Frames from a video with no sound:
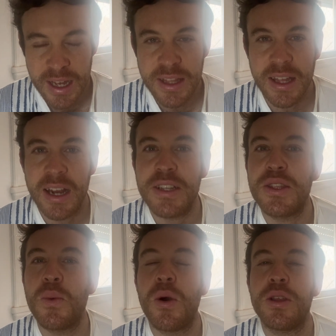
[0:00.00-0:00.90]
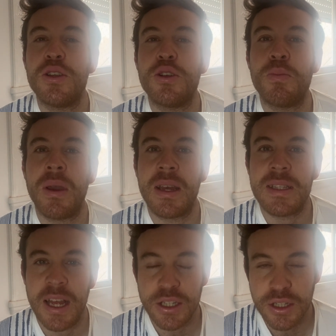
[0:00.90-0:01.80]
That is the one you should pay
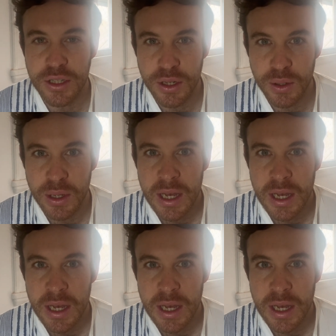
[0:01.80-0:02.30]
attention to.